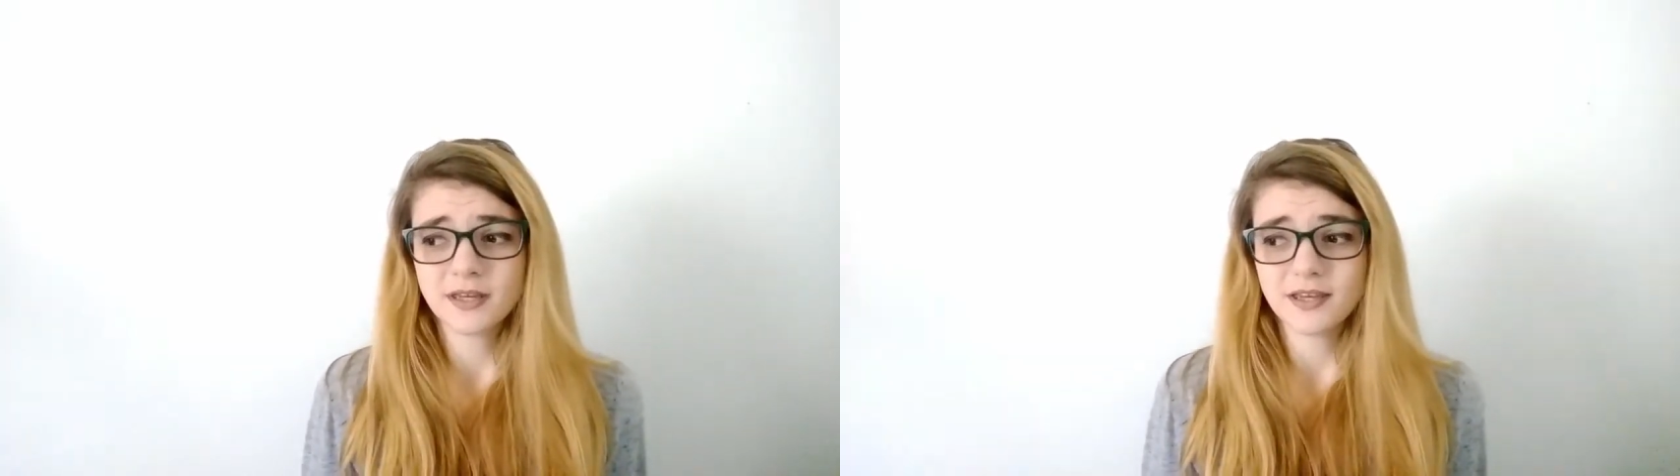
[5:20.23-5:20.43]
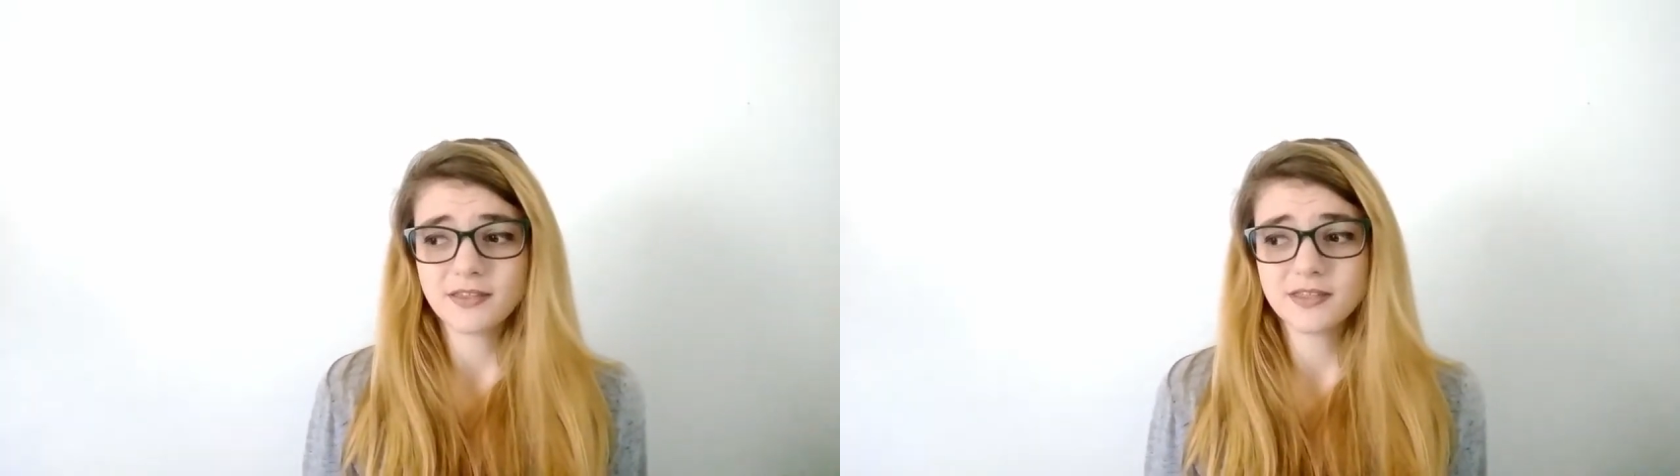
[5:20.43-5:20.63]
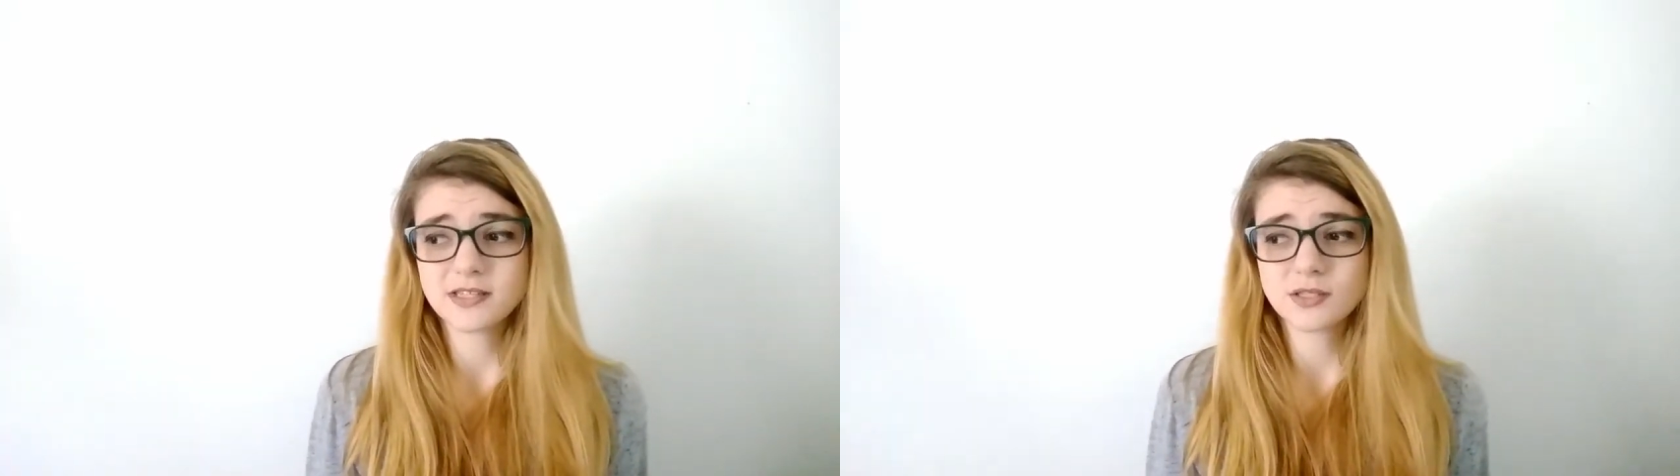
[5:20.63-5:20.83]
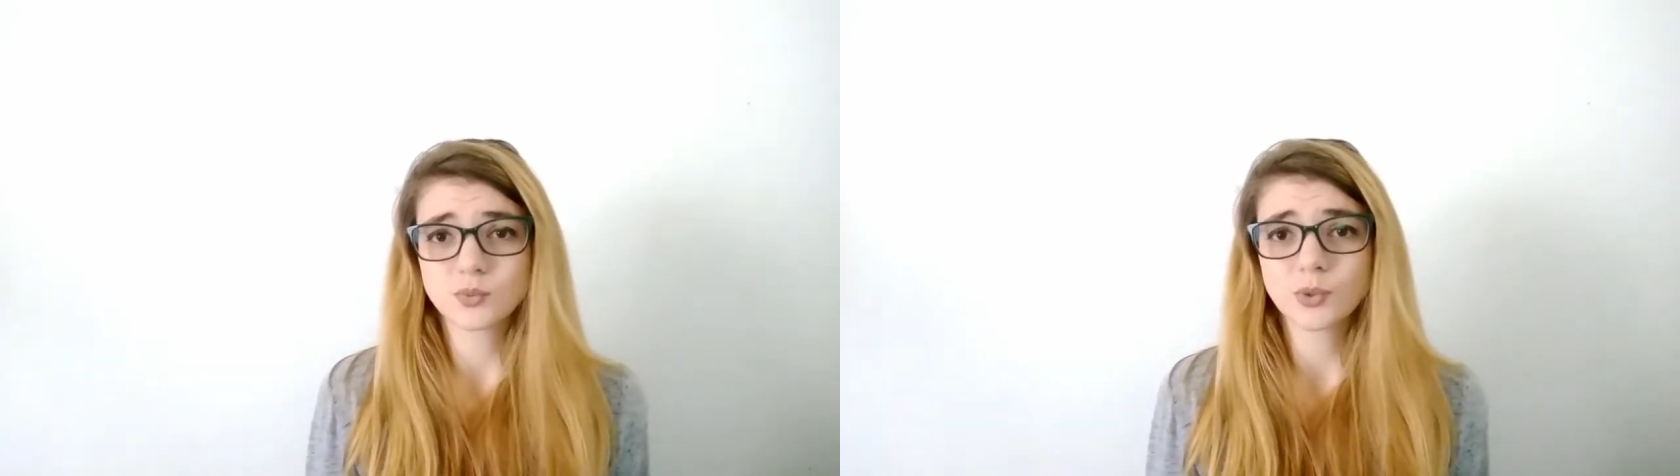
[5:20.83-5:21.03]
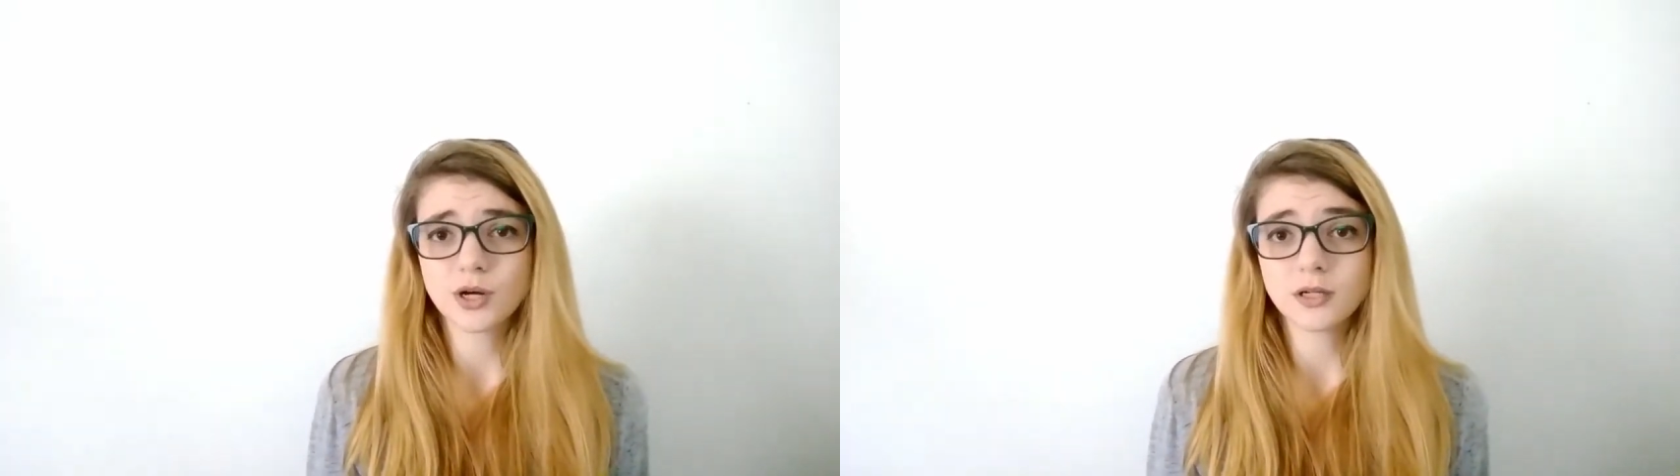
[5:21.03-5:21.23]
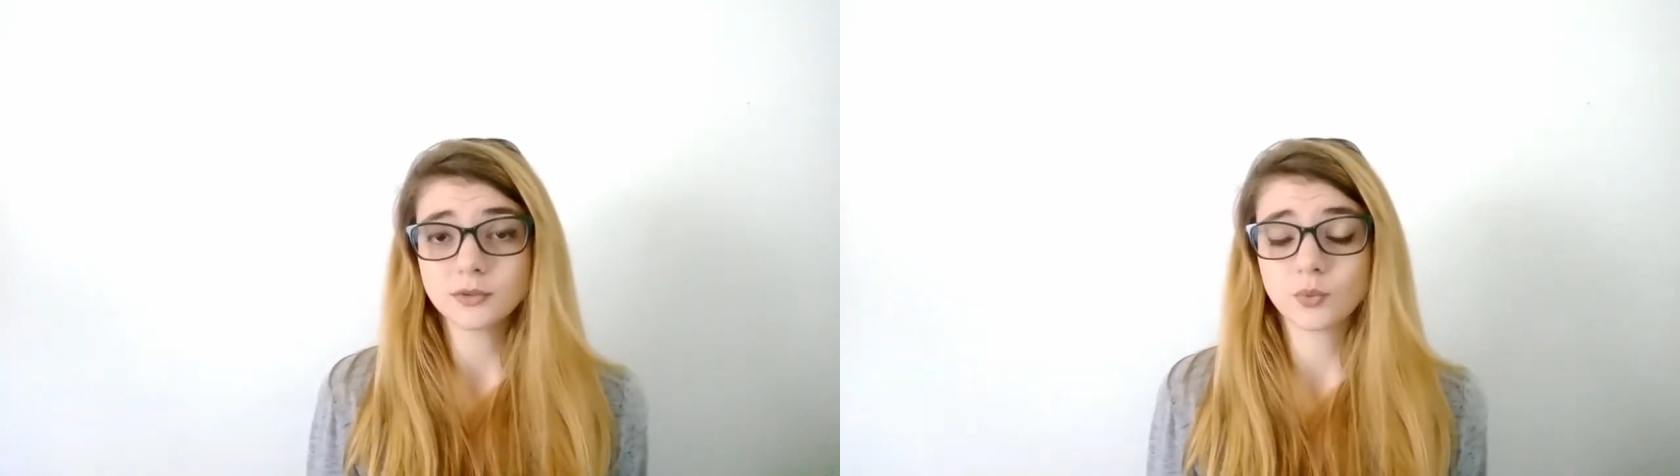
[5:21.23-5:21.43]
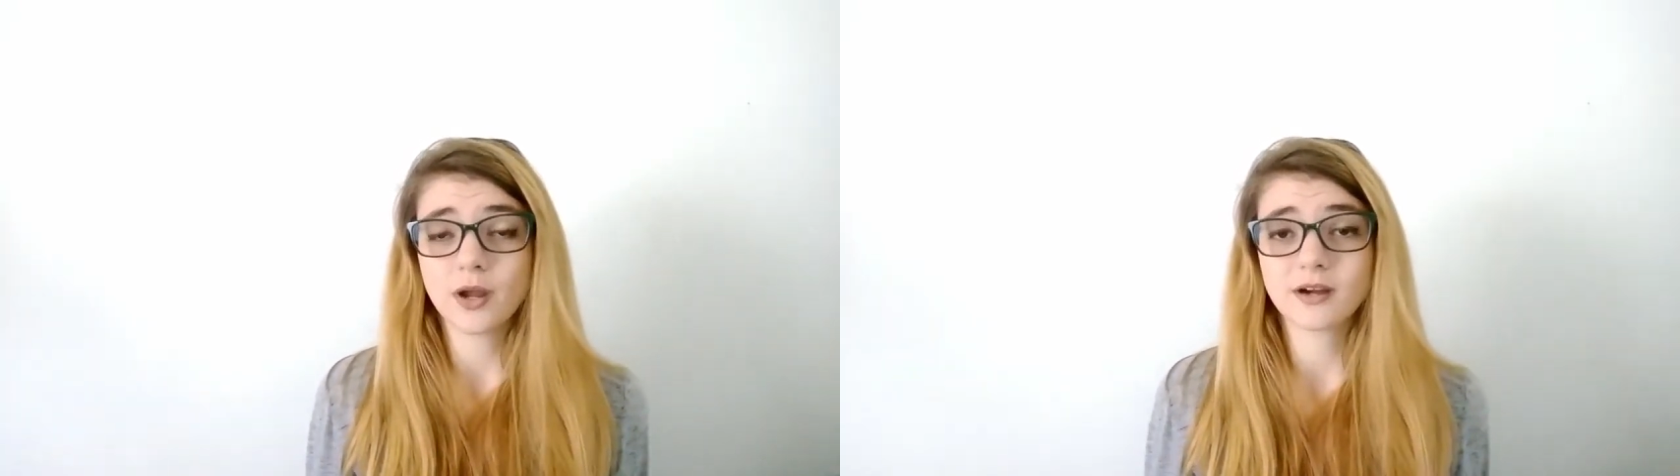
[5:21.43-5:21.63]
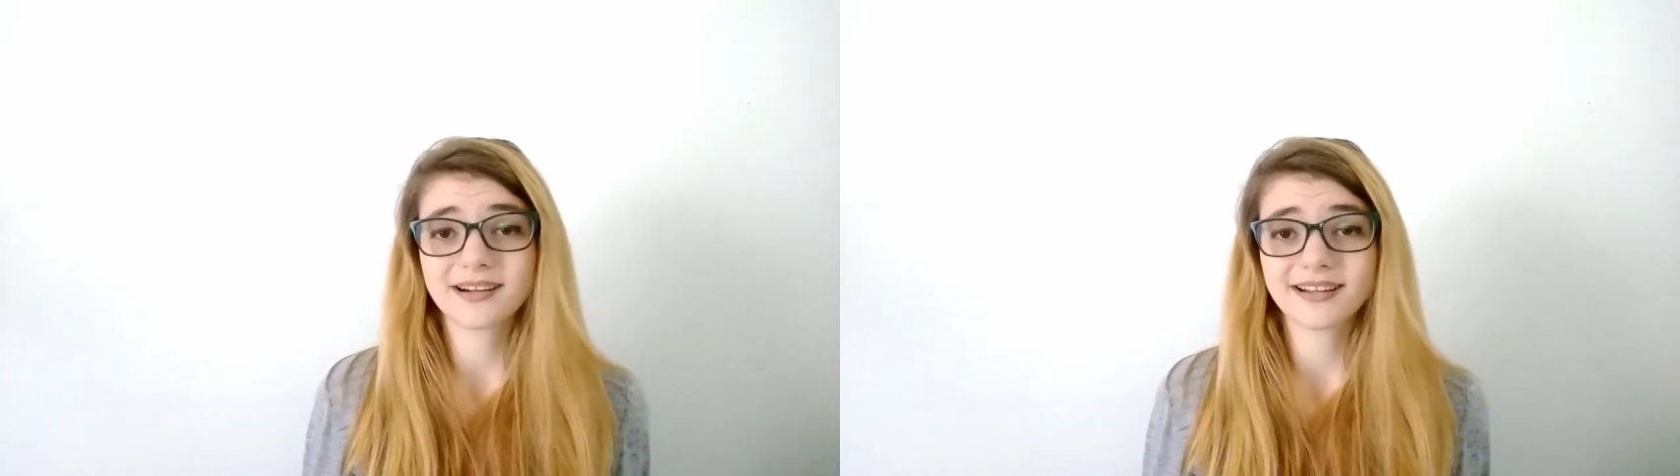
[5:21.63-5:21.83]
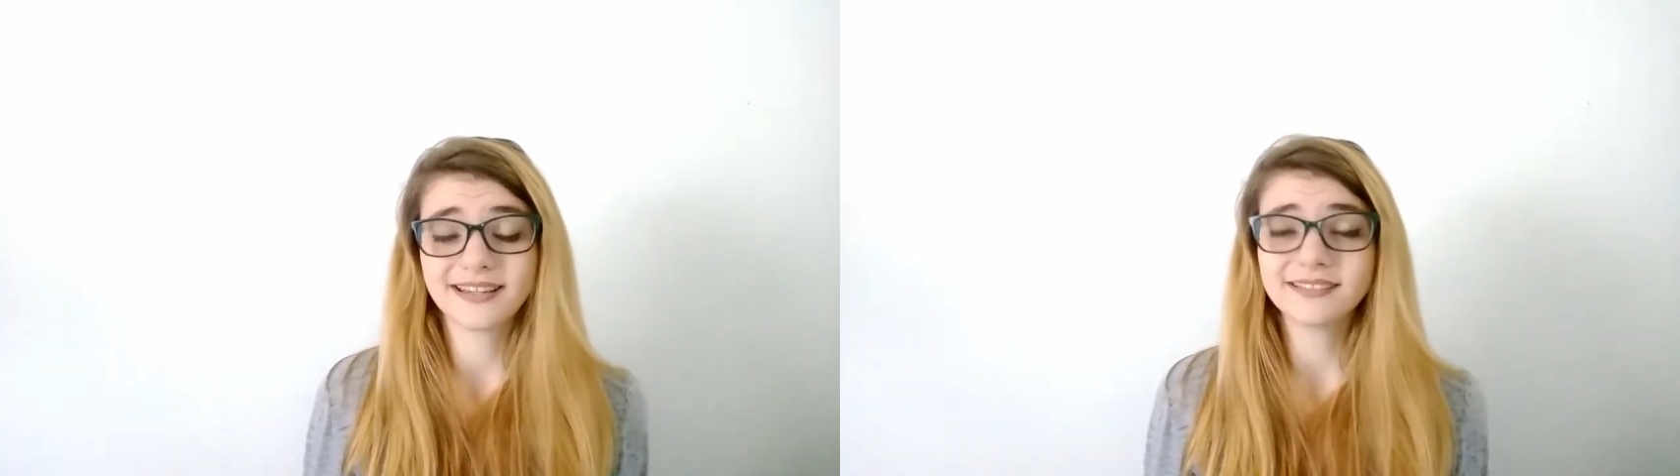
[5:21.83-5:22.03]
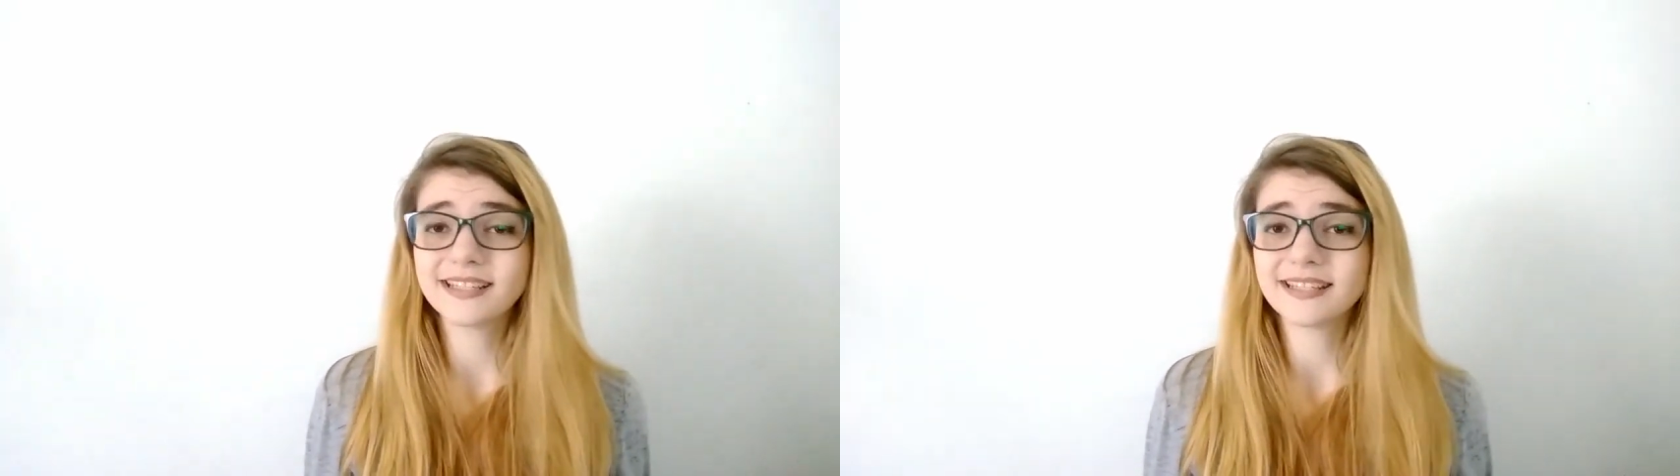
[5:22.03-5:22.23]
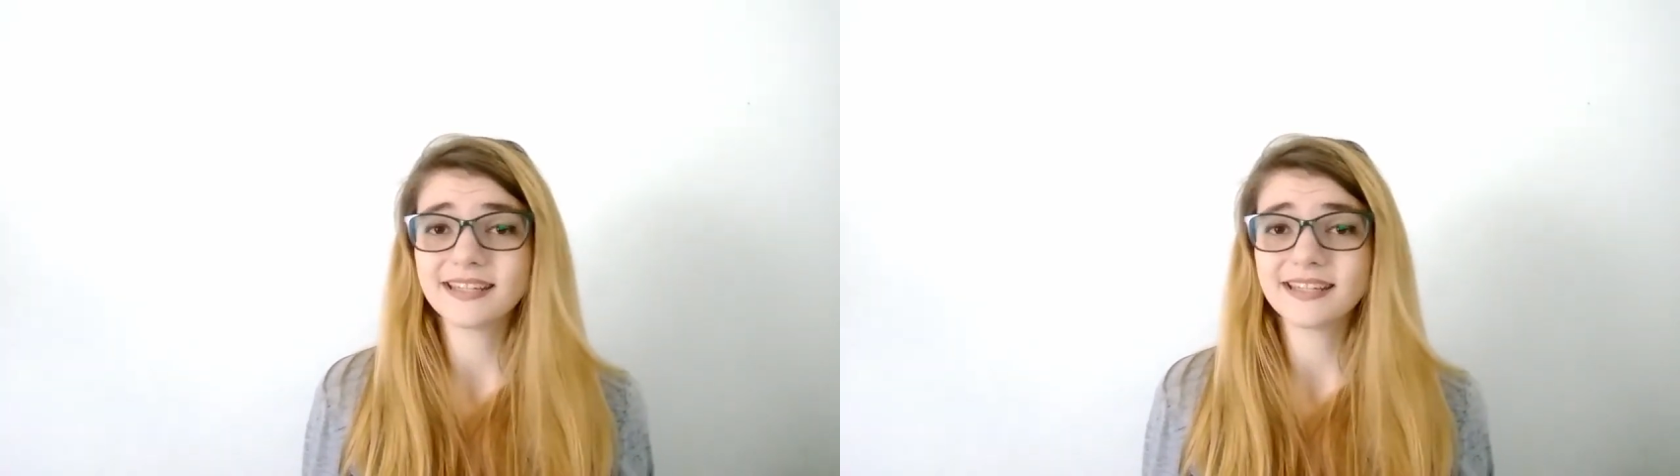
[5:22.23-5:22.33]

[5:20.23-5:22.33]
in this world where killing